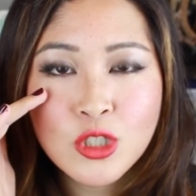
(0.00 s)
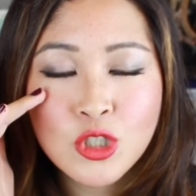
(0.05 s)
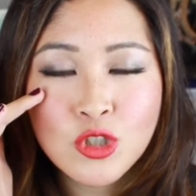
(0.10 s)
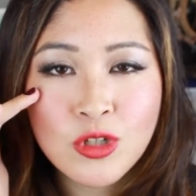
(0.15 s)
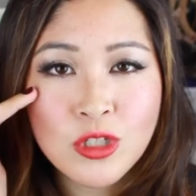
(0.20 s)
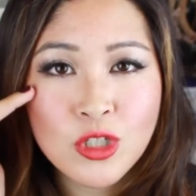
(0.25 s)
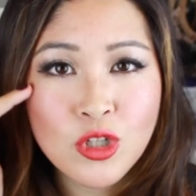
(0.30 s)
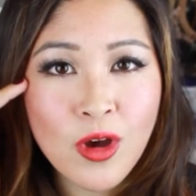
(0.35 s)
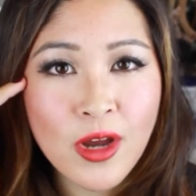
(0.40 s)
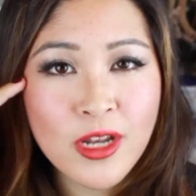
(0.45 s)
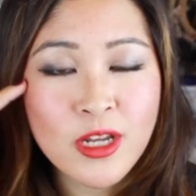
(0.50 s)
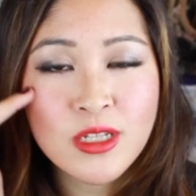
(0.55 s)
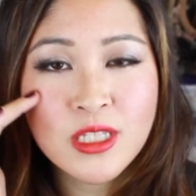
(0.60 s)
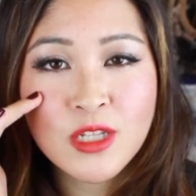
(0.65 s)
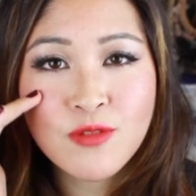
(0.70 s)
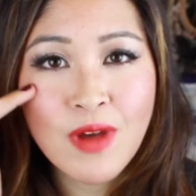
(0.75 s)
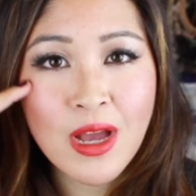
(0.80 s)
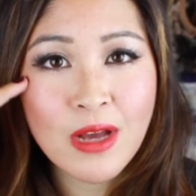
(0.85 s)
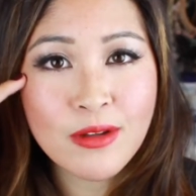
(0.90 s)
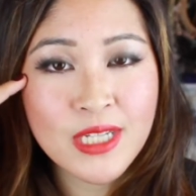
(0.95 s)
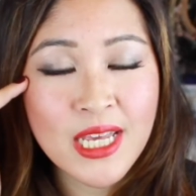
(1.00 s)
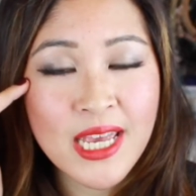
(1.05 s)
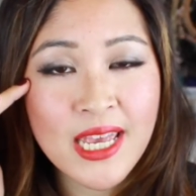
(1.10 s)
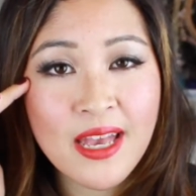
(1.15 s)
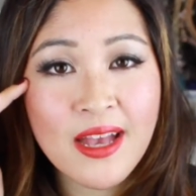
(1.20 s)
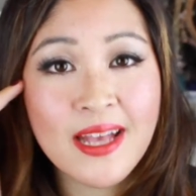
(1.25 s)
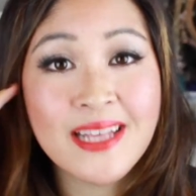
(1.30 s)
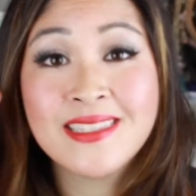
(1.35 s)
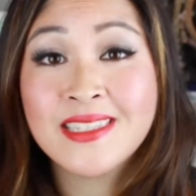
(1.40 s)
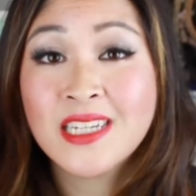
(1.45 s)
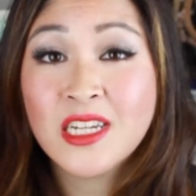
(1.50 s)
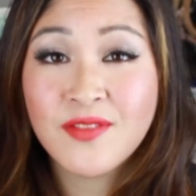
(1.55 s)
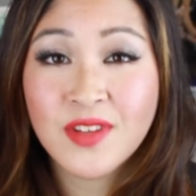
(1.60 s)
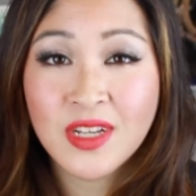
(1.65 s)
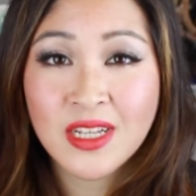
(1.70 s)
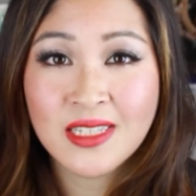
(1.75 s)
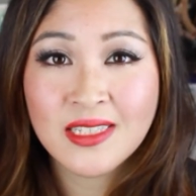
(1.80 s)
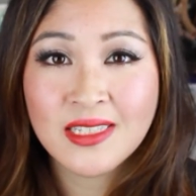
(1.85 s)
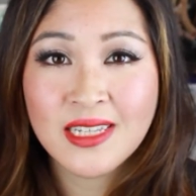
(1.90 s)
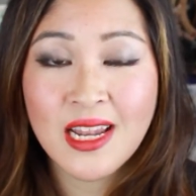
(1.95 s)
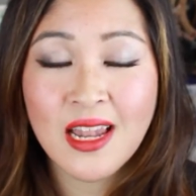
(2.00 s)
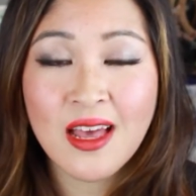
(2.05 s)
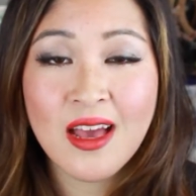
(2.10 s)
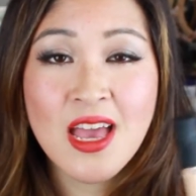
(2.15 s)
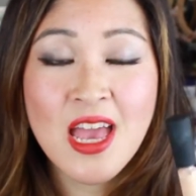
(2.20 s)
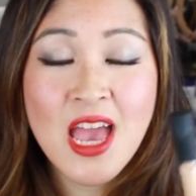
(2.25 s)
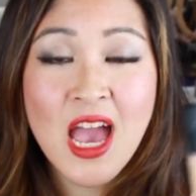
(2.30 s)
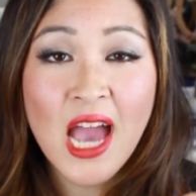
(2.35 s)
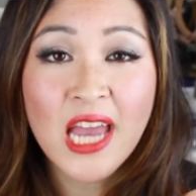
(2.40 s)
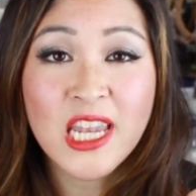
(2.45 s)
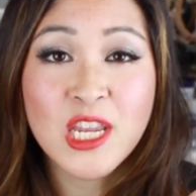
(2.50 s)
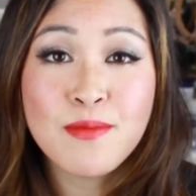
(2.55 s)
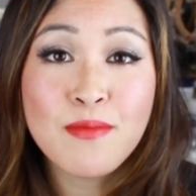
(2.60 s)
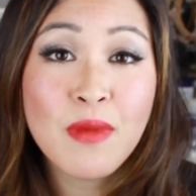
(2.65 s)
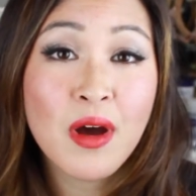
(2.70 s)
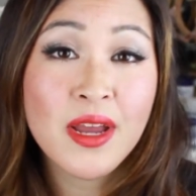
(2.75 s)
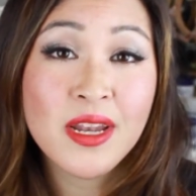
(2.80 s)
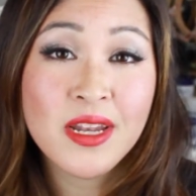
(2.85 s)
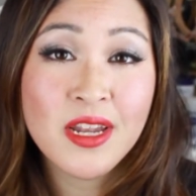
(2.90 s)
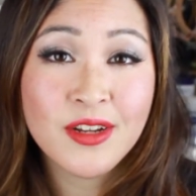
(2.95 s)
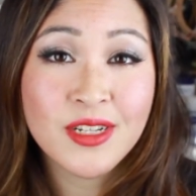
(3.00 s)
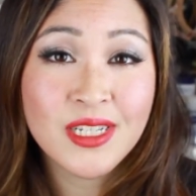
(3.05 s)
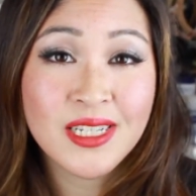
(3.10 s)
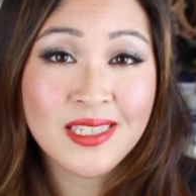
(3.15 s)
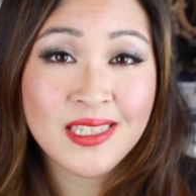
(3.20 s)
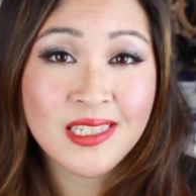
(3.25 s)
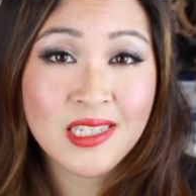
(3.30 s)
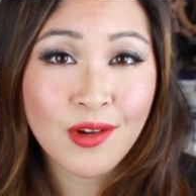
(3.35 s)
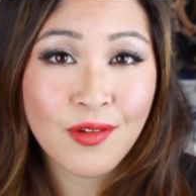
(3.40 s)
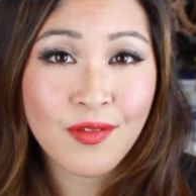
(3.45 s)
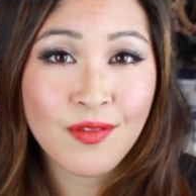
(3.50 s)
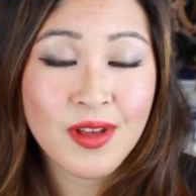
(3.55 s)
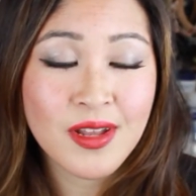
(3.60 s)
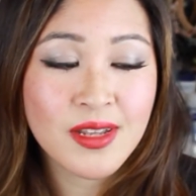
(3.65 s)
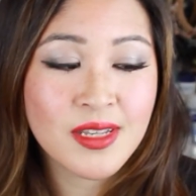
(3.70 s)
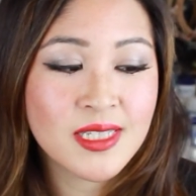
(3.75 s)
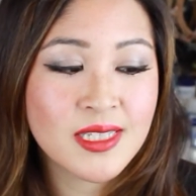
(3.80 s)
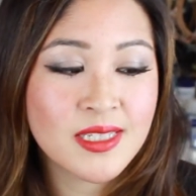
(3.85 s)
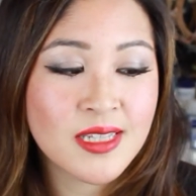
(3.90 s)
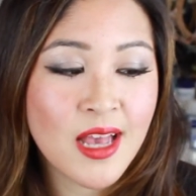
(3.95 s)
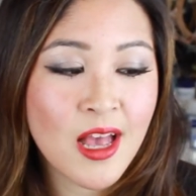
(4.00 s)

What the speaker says: Try and use it around here instead of a concealer, and you might notice a difference.